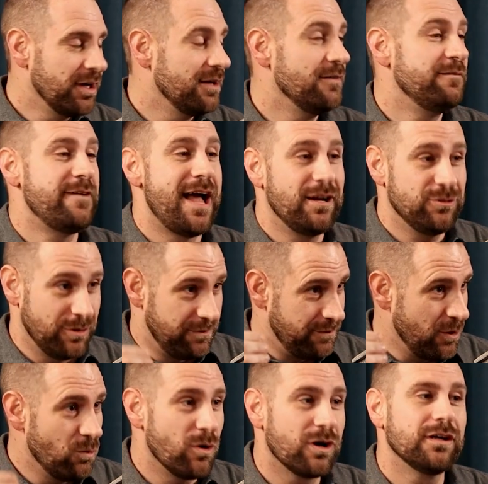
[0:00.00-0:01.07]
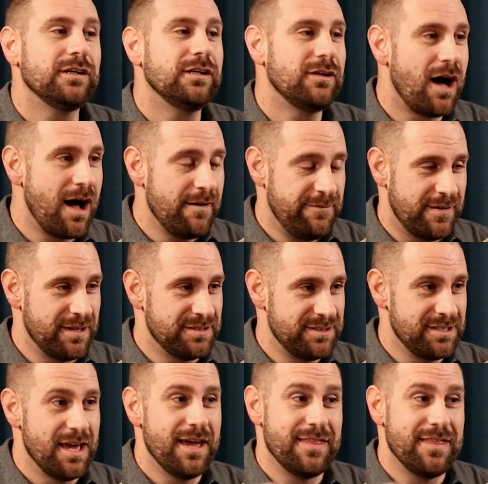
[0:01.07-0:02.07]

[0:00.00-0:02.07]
in a factory, if you work in an office,